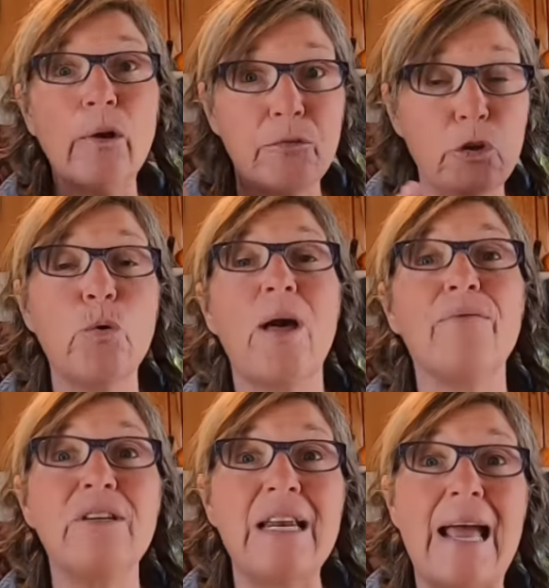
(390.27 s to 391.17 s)
If you
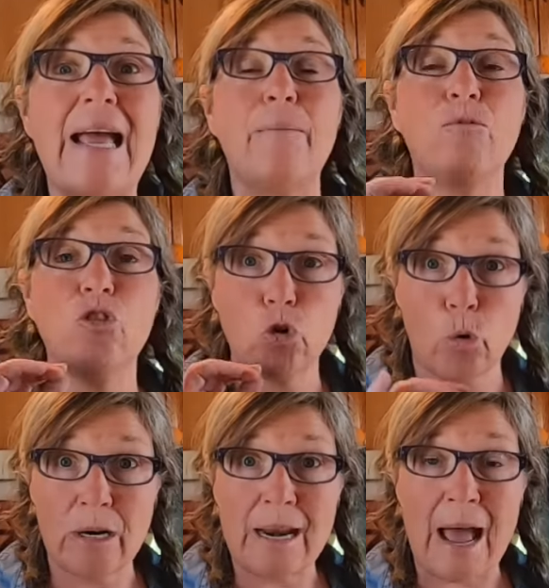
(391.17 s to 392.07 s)
have named
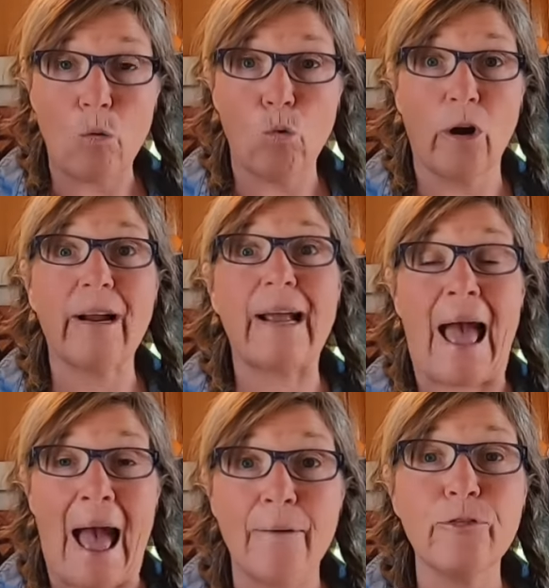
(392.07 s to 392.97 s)
your network
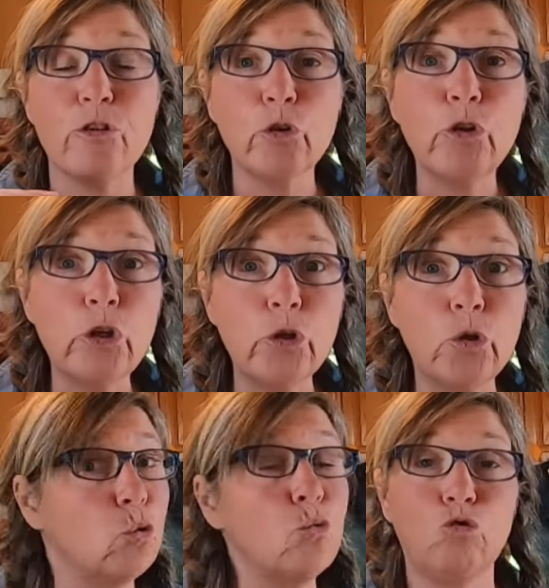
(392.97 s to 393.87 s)
after
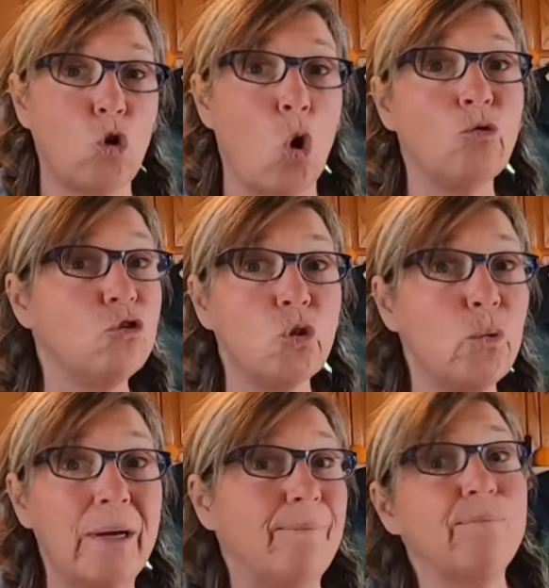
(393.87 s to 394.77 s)
you, don't do
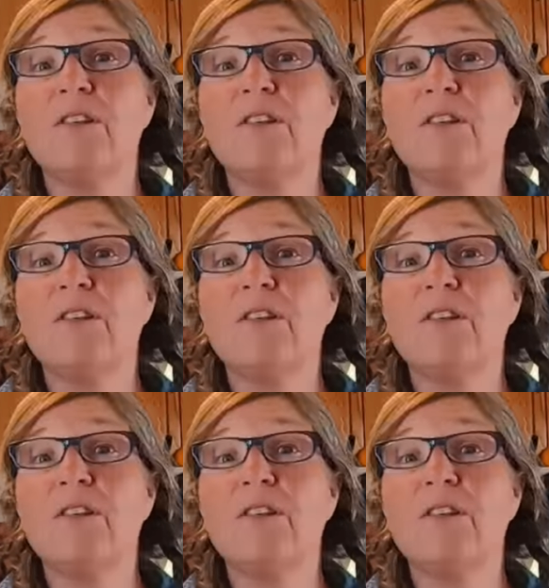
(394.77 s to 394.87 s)
it.